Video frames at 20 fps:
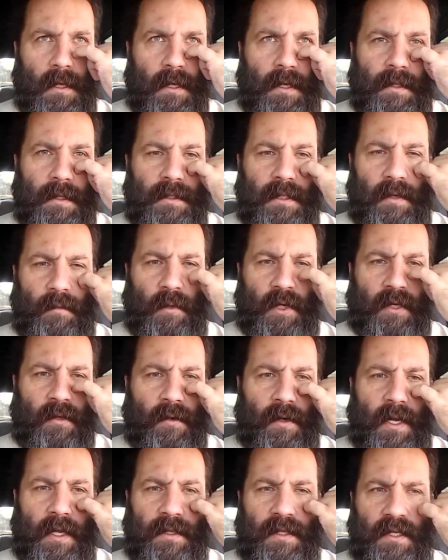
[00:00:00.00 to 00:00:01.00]
And then we
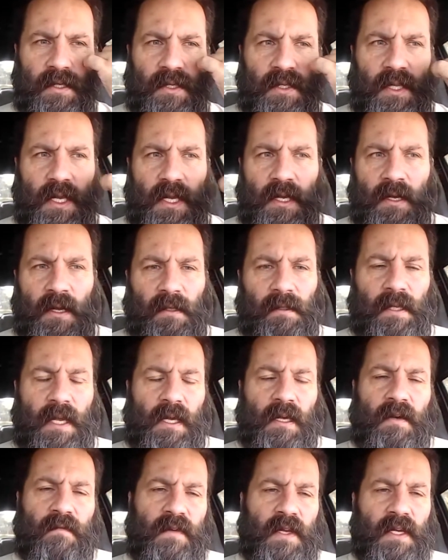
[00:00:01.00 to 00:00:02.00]
create this thing called
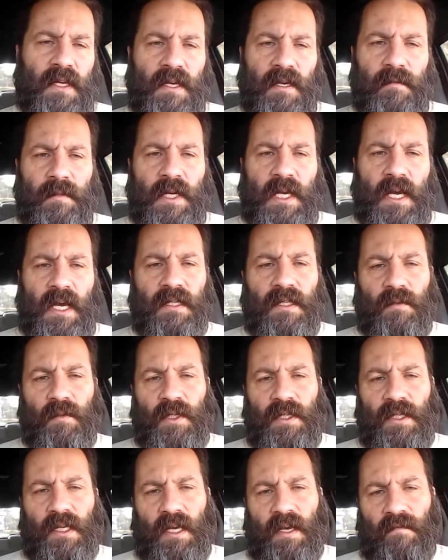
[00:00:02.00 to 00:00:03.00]
negative income tax, and we
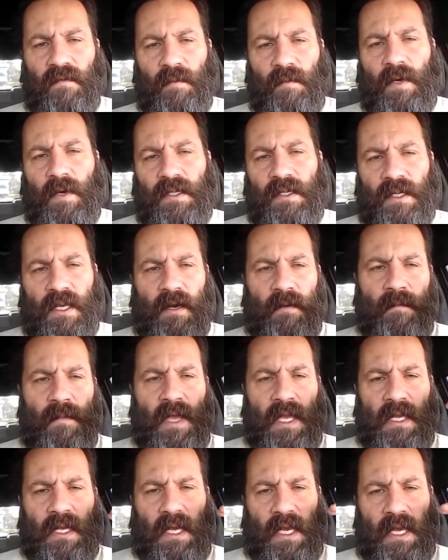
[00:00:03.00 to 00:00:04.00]
say everybody's going to
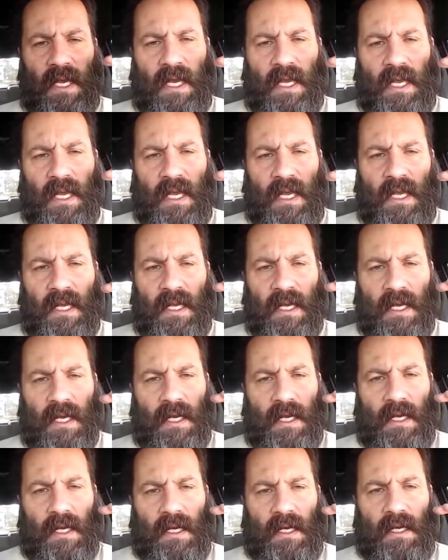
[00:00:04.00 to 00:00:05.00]
make a
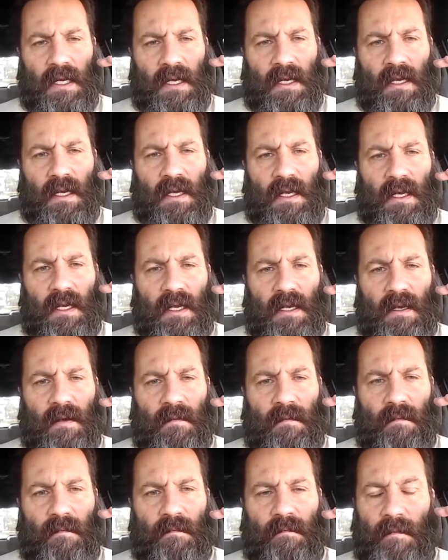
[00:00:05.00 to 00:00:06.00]

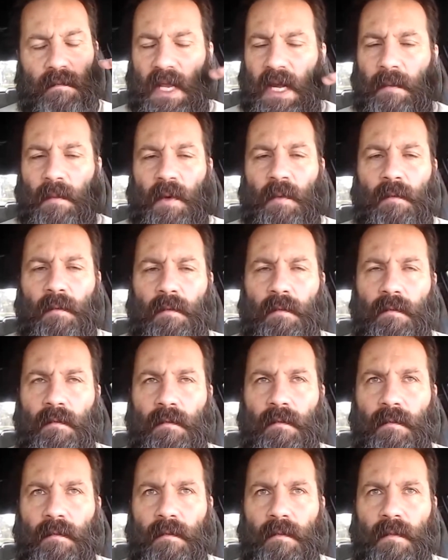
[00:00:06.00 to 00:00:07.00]
minimum
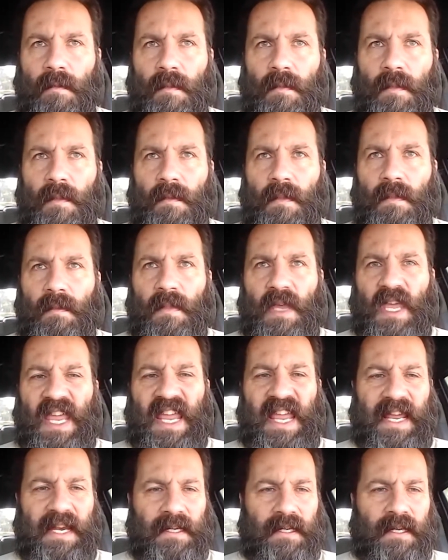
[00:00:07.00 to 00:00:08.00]

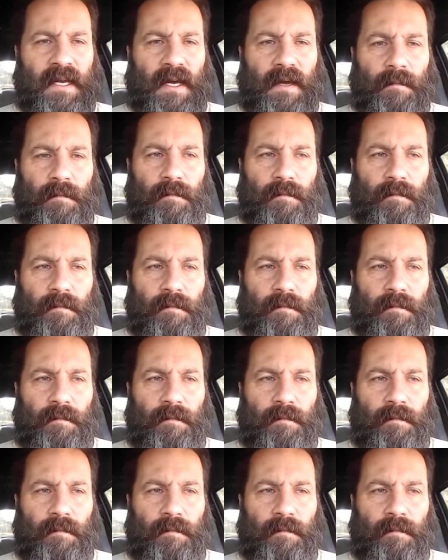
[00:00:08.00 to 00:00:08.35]
income.